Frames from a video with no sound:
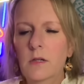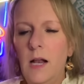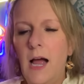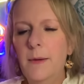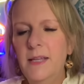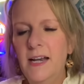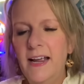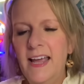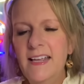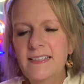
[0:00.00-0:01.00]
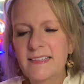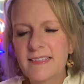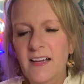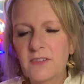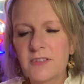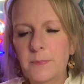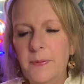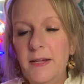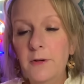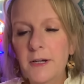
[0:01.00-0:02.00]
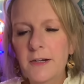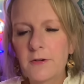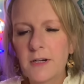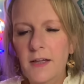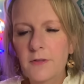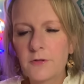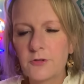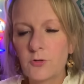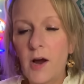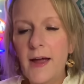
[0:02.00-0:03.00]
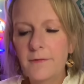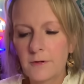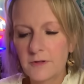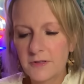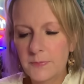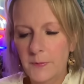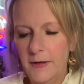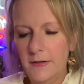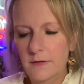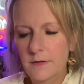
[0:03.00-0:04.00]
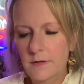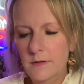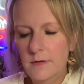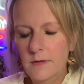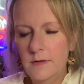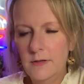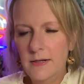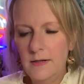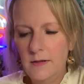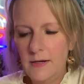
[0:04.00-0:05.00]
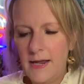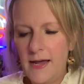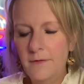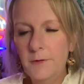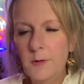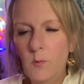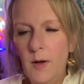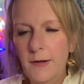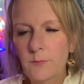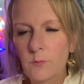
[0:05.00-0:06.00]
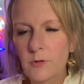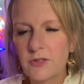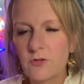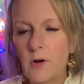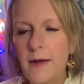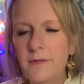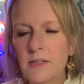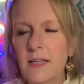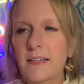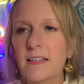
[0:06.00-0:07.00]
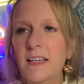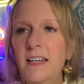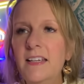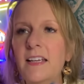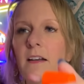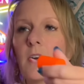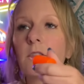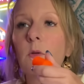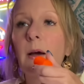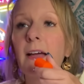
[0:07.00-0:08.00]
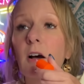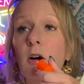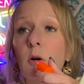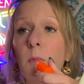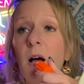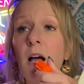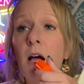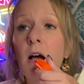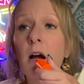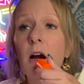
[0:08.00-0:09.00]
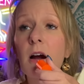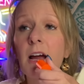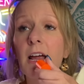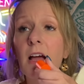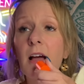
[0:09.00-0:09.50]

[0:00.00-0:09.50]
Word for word: I mean, I hate to sound superior to other drivers, but everyone was driving like an idiot on the way home. All right.